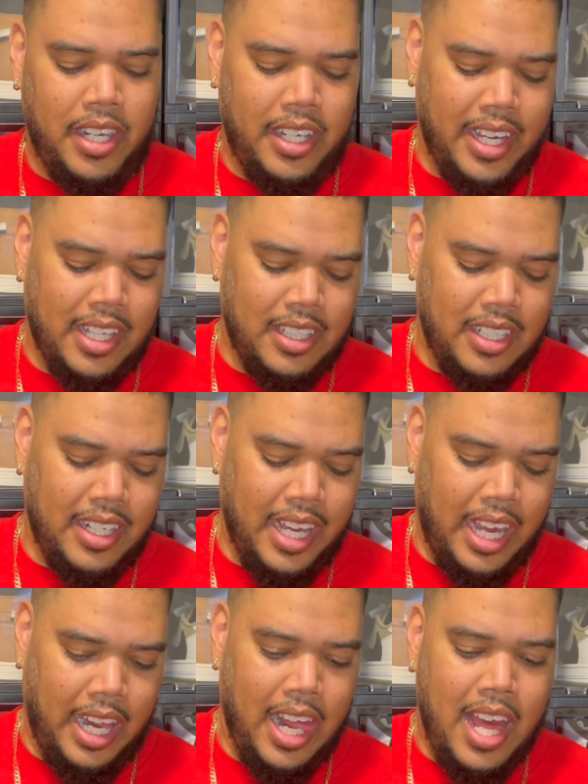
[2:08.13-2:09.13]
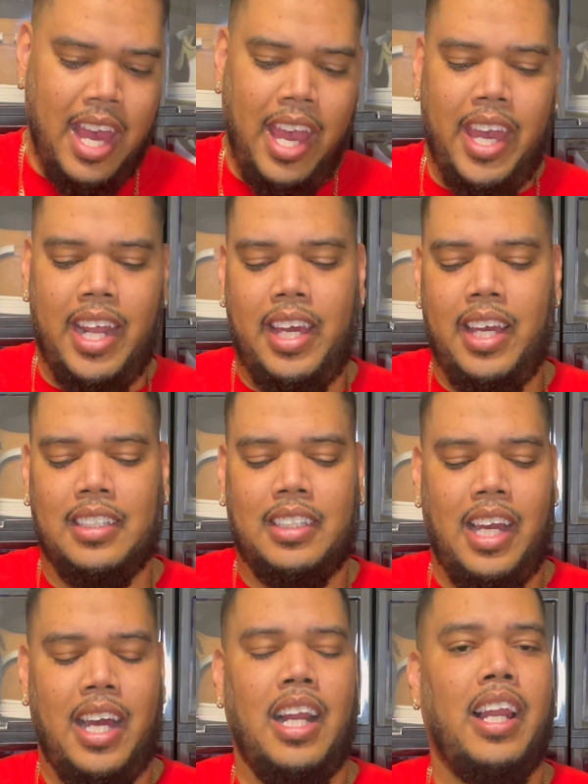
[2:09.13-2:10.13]
the end of the day, it is
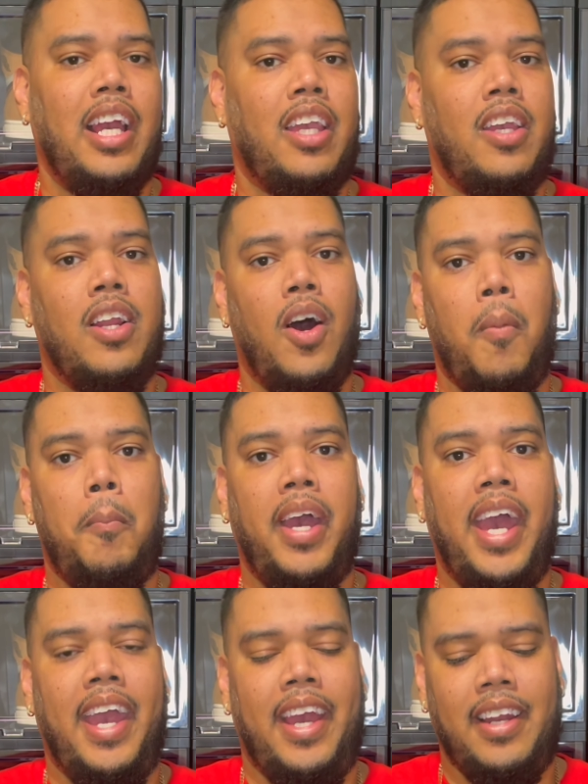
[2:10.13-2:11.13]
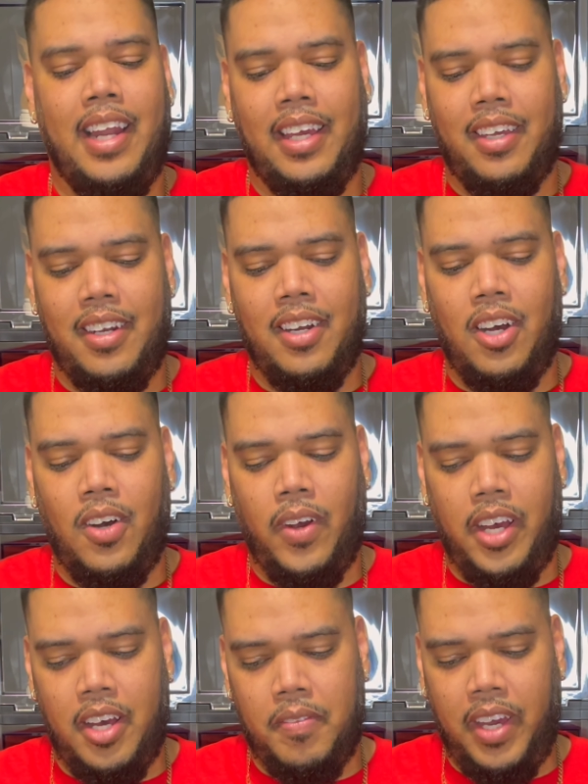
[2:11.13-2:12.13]
kind of patent,
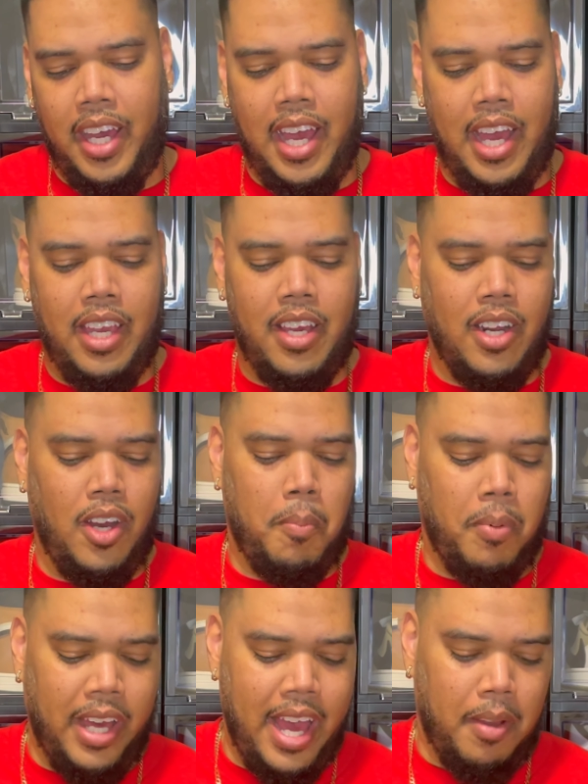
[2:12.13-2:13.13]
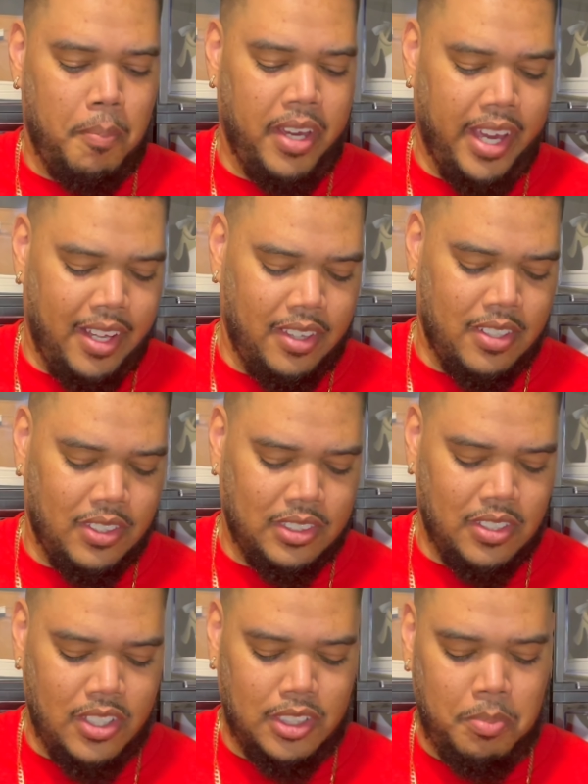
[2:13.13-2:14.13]
of a, Black Panther, so
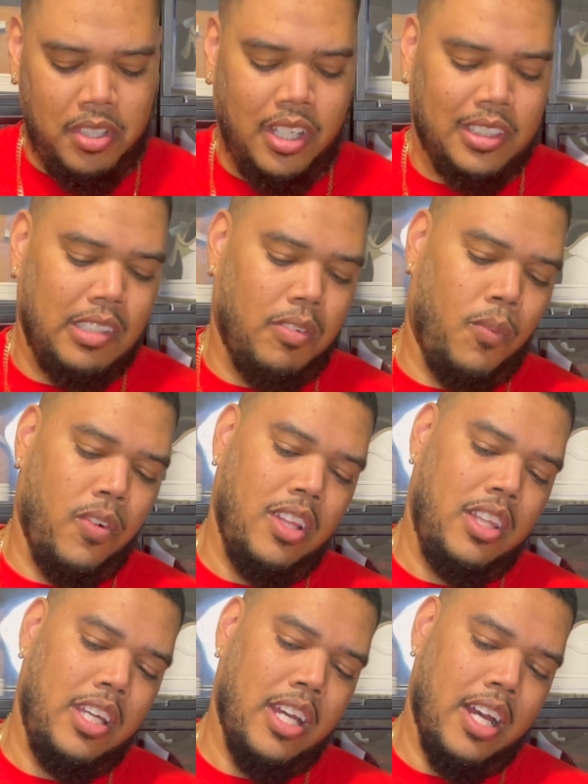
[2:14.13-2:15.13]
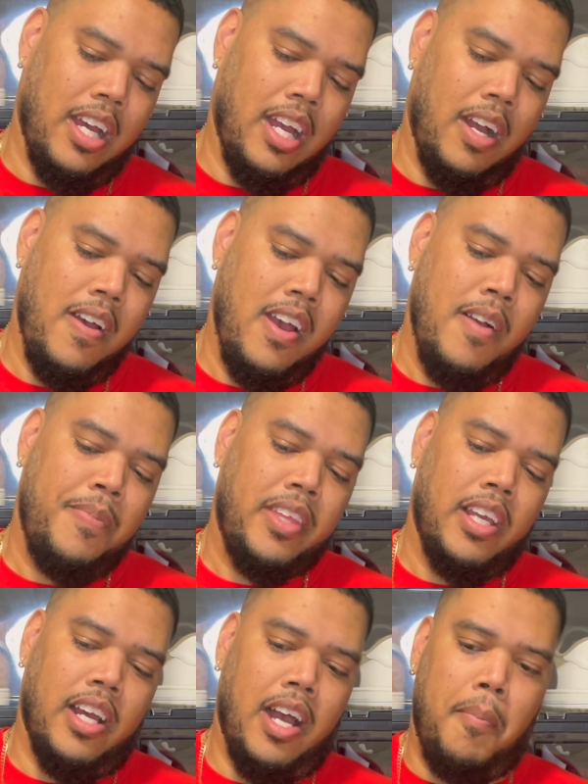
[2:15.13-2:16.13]
to speak, because even with the
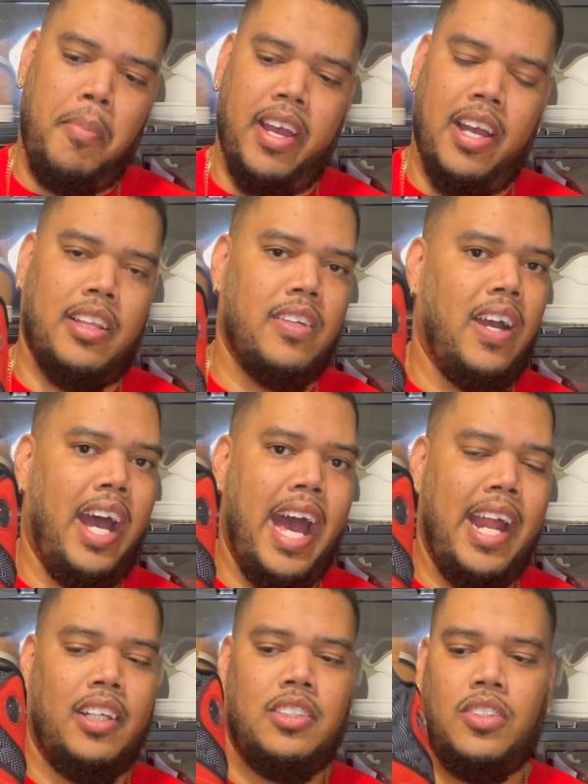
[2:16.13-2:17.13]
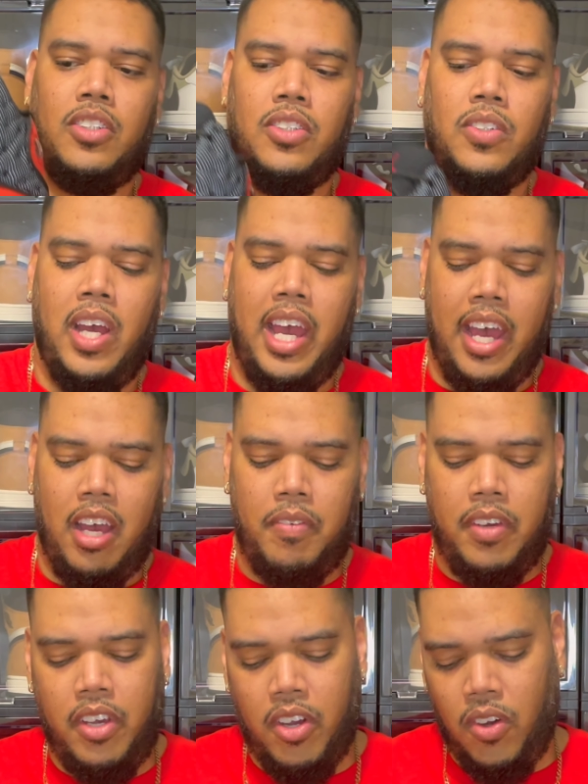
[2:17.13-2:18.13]
Panther eye that you do have
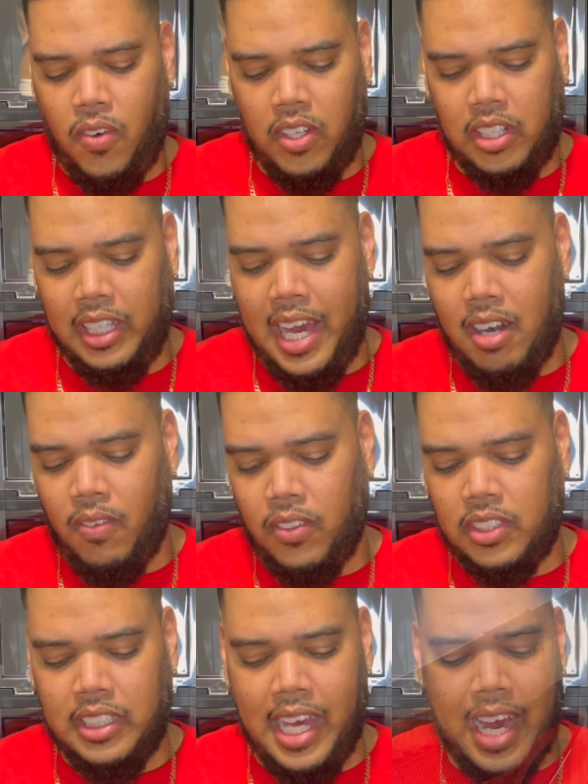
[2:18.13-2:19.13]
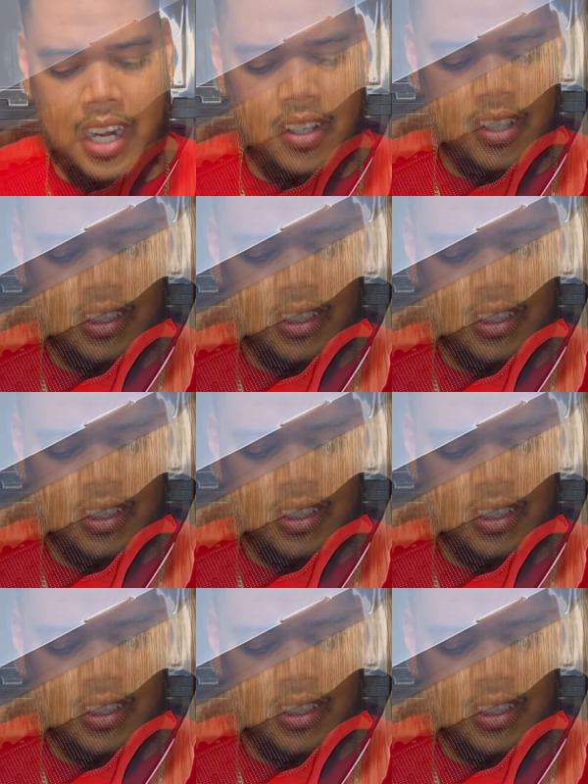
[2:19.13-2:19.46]
here on the lateral side of the